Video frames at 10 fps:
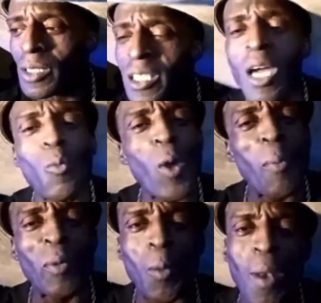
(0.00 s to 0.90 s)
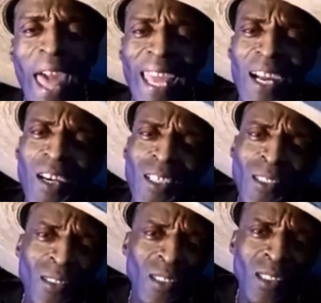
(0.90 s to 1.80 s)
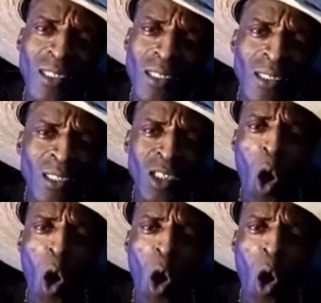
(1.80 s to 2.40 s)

kept raping the black girl, the